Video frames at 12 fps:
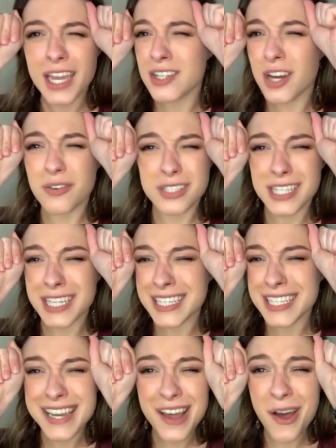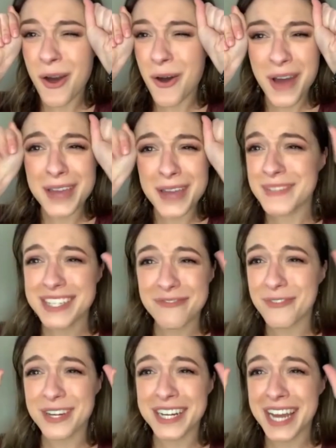age, I was like, no, I'm
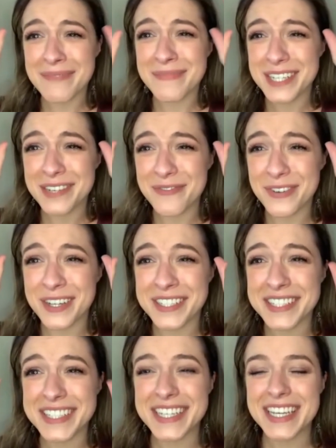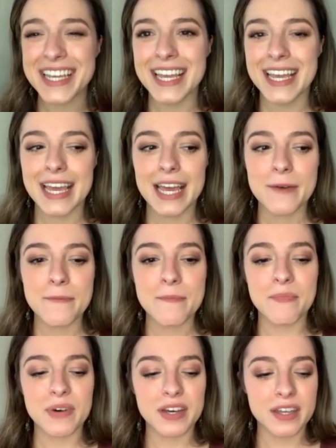different. I'm different.
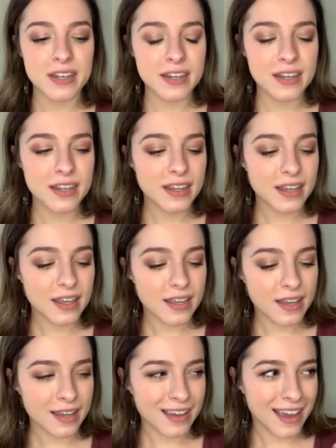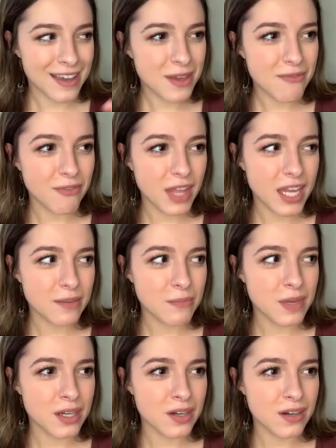But uh, I met
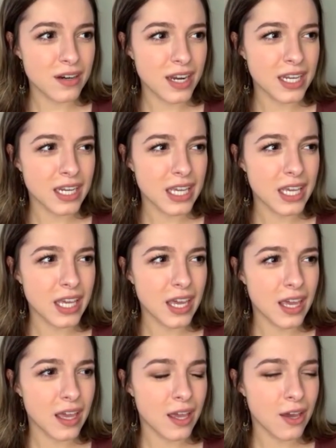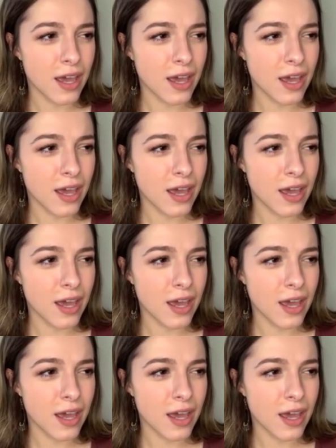Vladimir and he